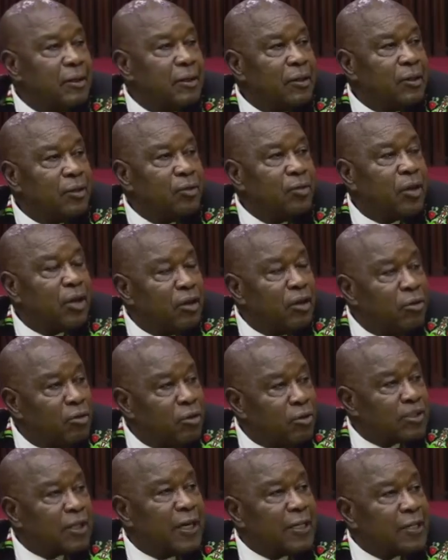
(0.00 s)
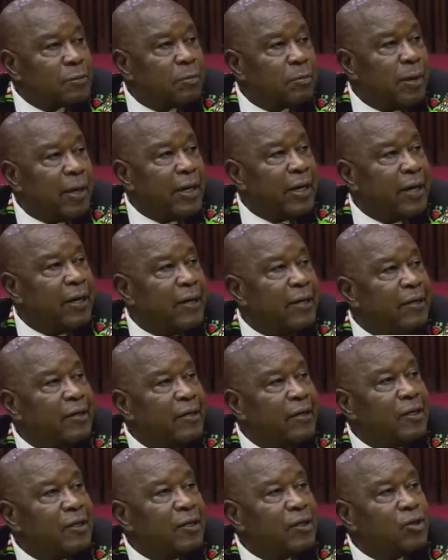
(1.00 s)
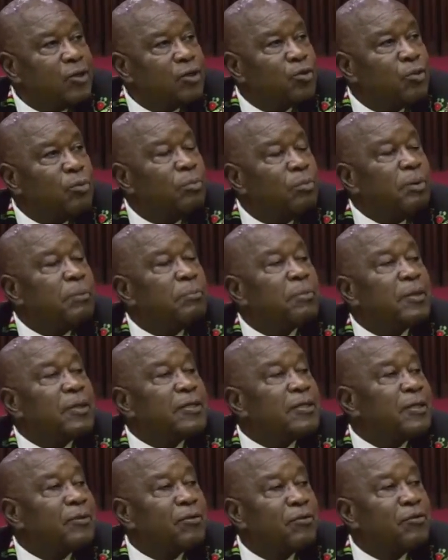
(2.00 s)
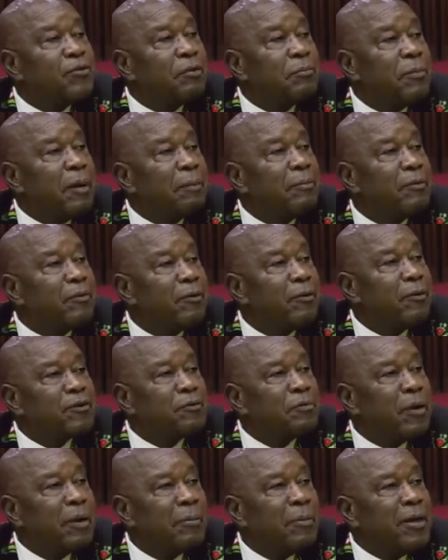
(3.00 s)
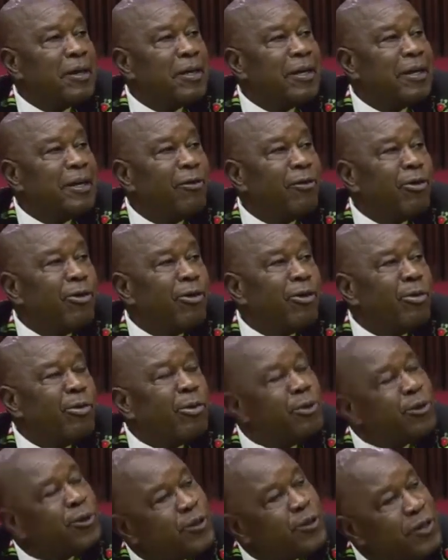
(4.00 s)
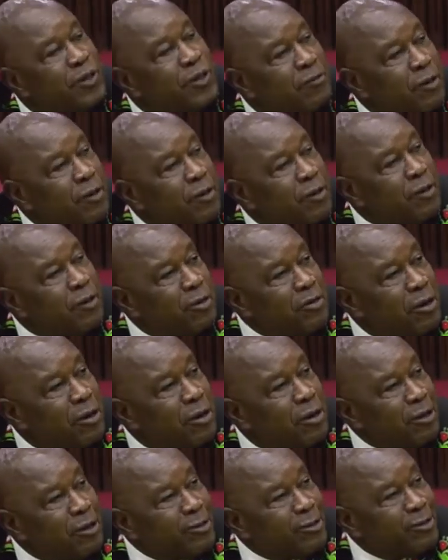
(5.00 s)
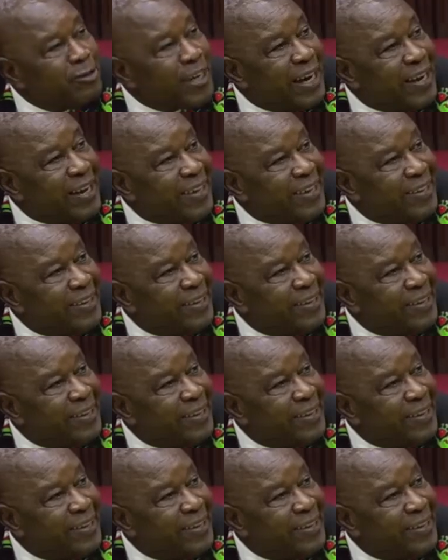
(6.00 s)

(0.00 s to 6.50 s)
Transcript: You cannot aspire to be president of the Republic of Zimbabwe in a war because you never know when you are going to die.